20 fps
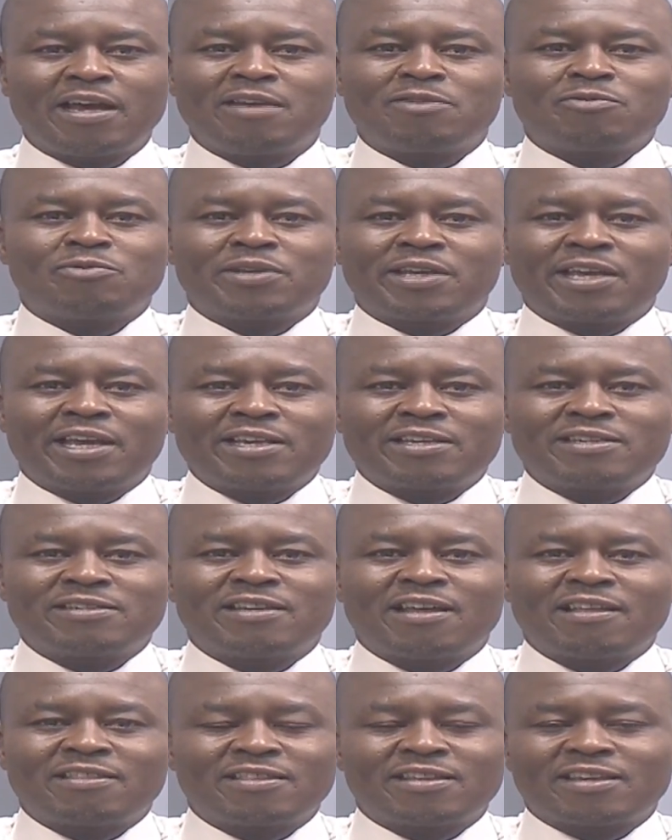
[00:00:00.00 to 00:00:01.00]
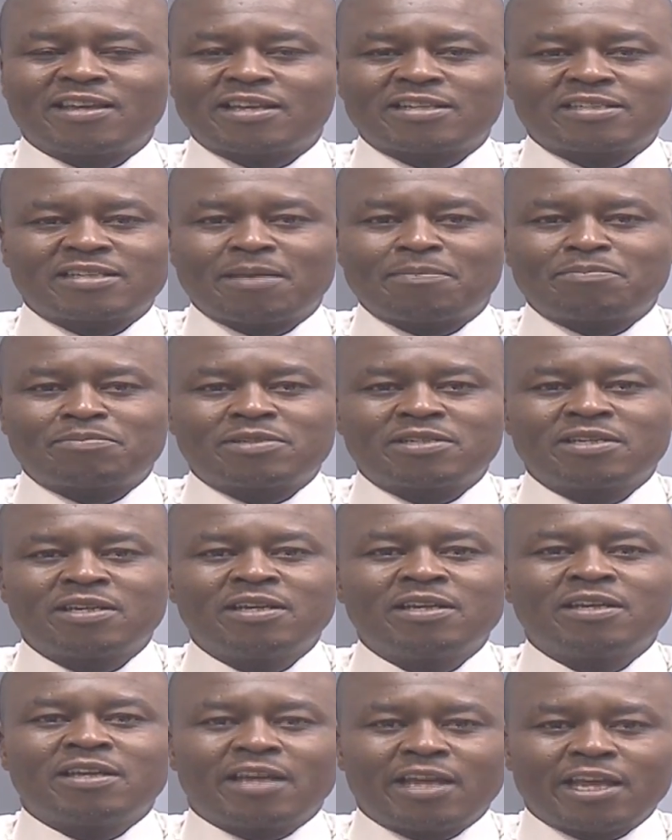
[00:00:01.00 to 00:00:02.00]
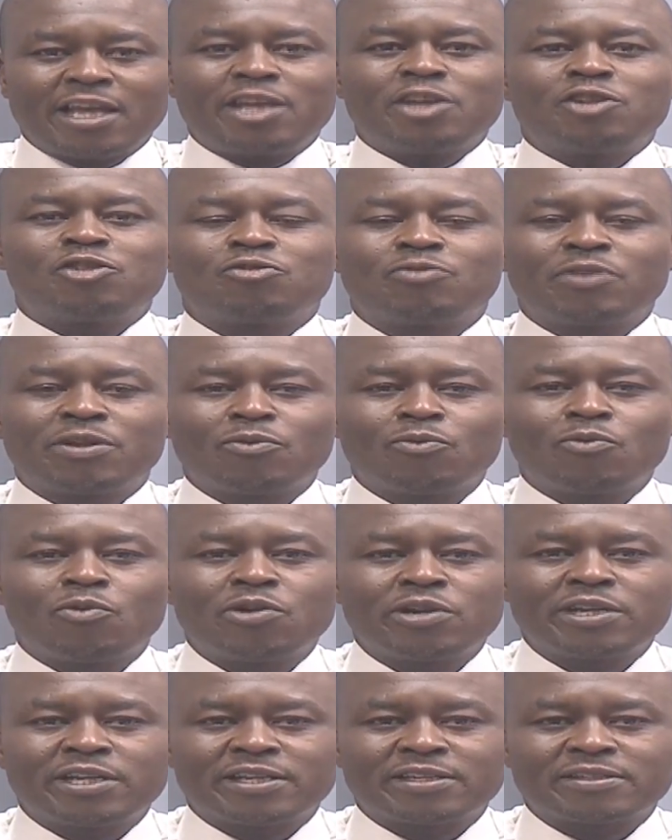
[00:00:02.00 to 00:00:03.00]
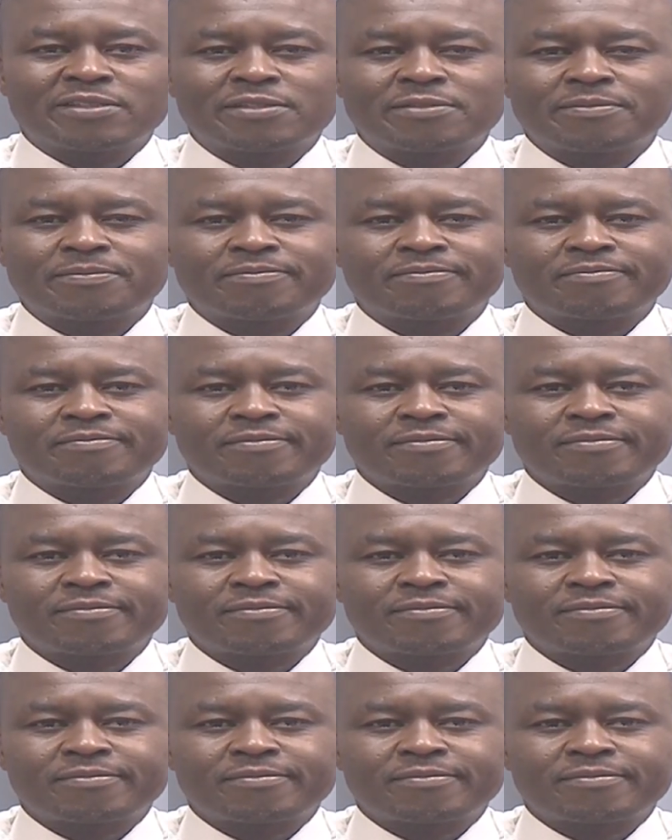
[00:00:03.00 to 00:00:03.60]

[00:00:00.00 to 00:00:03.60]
and we get nothing except issuing warnings?